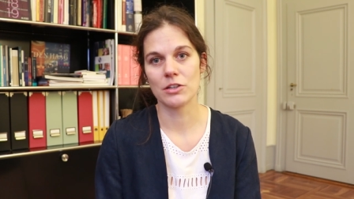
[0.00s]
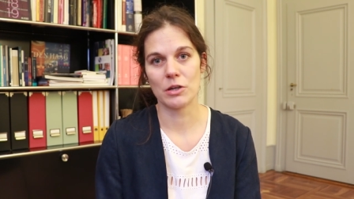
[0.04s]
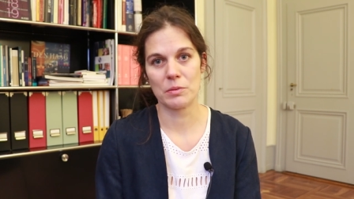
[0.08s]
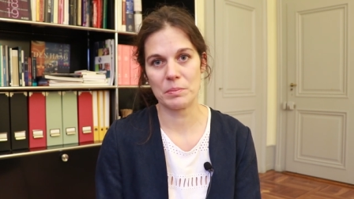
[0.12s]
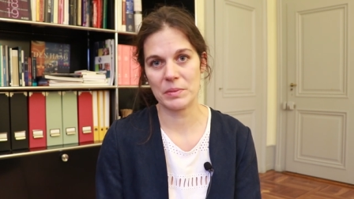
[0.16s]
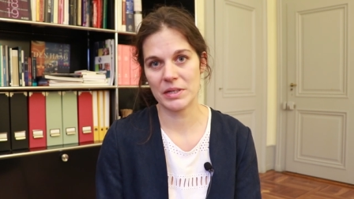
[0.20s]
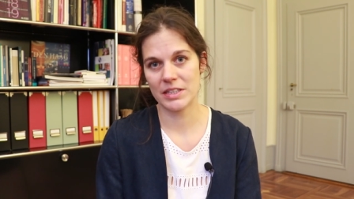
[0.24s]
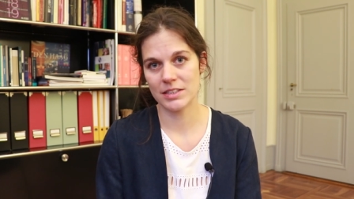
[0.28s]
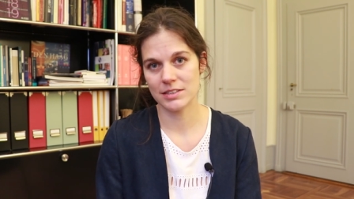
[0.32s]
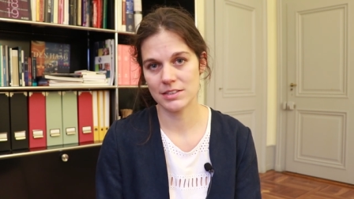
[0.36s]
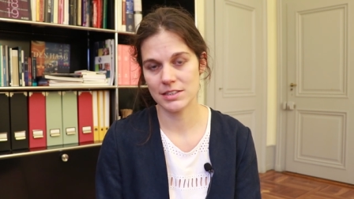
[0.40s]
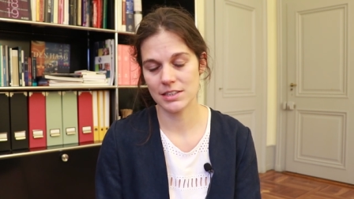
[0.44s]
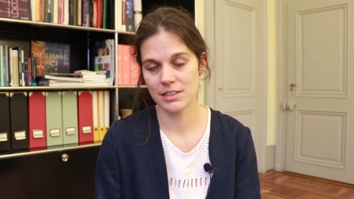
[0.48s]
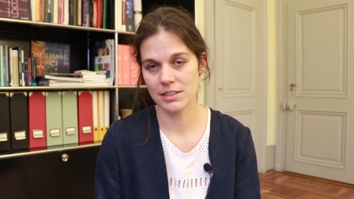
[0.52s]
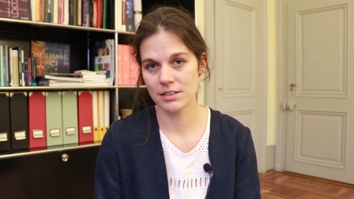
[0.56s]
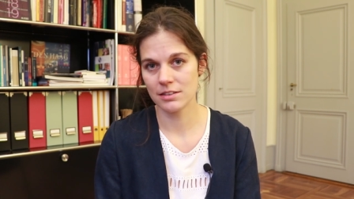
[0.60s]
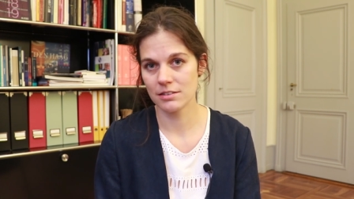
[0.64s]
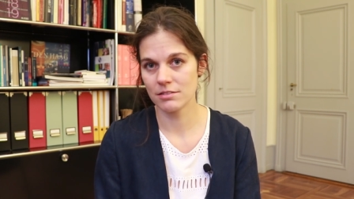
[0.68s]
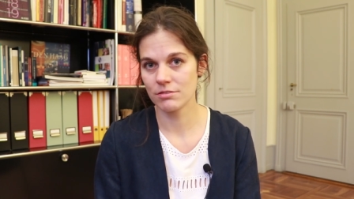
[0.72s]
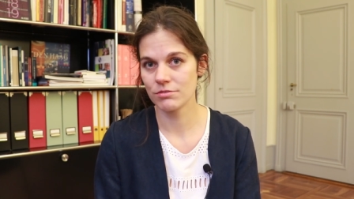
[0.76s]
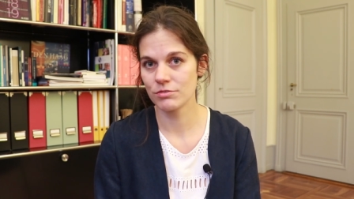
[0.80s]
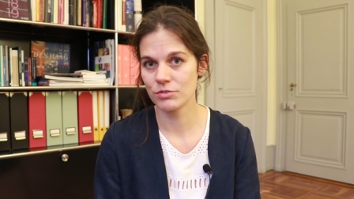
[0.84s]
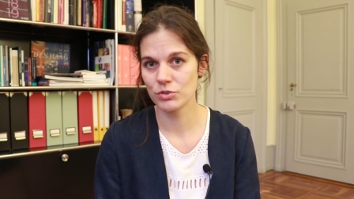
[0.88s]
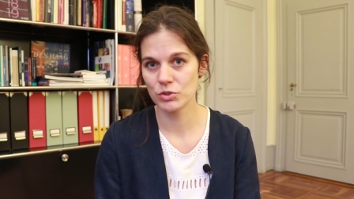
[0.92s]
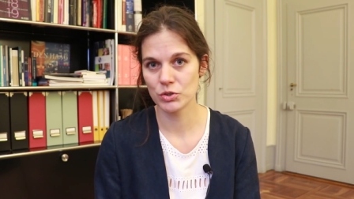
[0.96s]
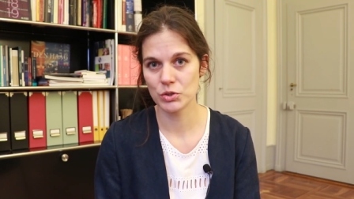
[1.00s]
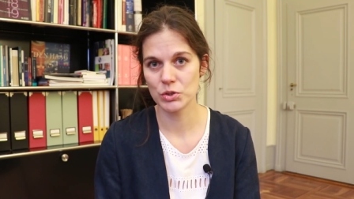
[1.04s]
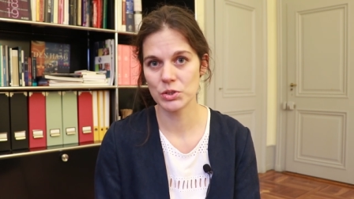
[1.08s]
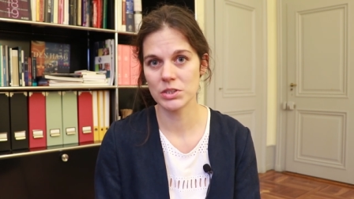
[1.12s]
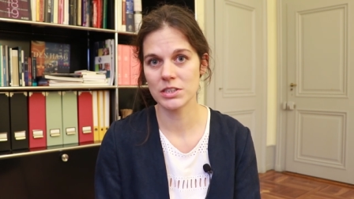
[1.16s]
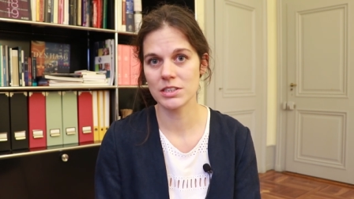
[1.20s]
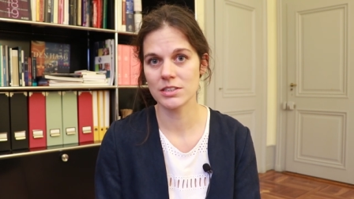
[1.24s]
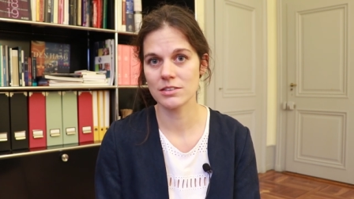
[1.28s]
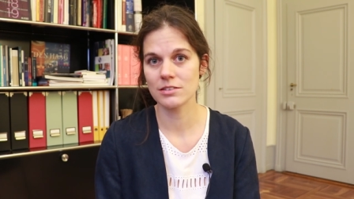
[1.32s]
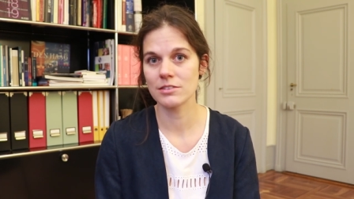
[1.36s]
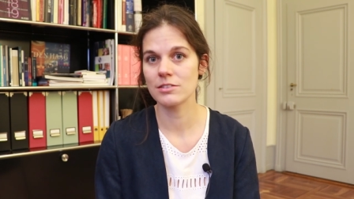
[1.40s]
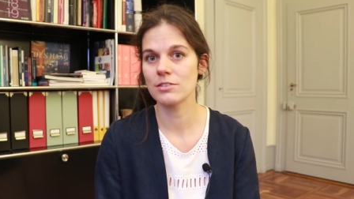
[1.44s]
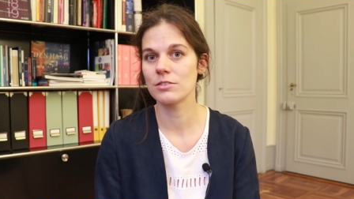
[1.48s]
amazing
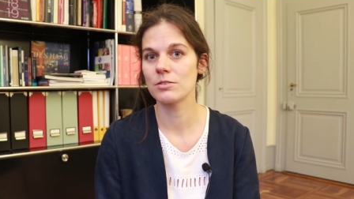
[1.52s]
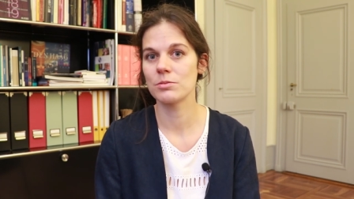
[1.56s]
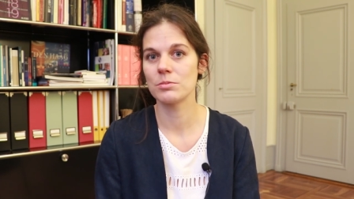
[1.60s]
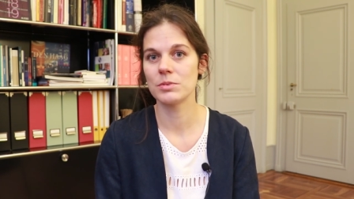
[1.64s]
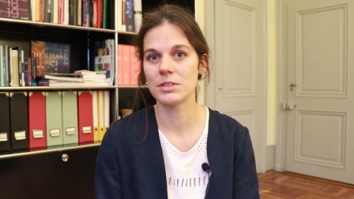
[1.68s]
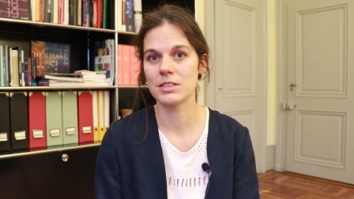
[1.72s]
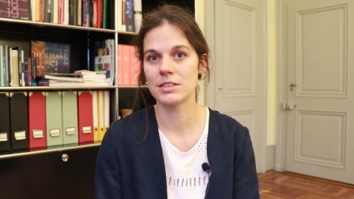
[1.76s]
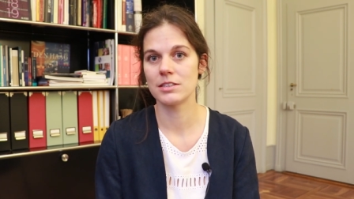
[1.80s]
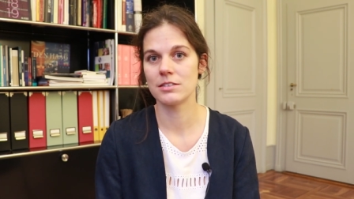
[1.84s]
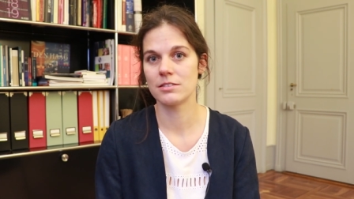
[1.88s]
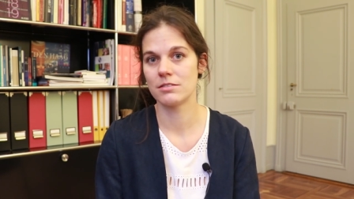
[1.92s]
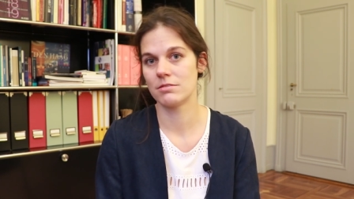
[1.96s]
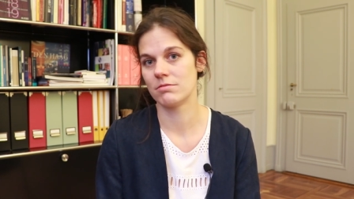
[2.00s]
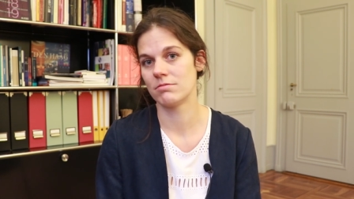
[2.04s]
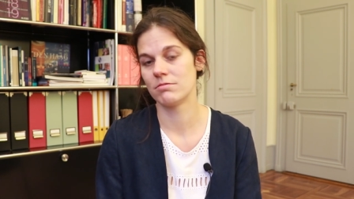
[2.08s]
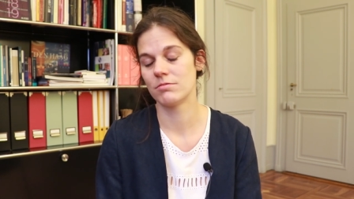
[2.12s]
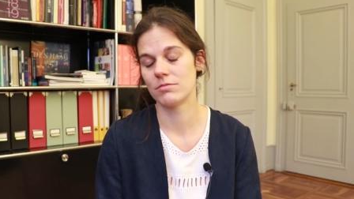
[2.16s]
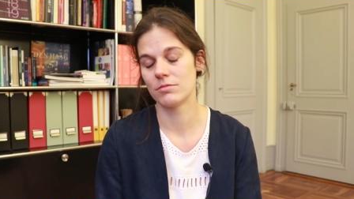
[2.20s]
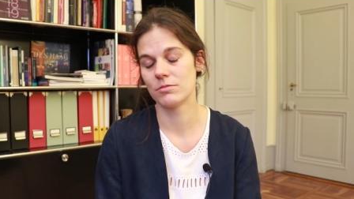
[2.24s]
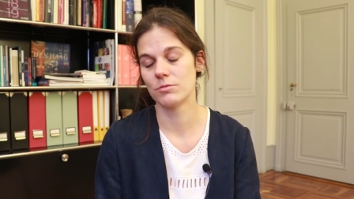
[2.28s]
students with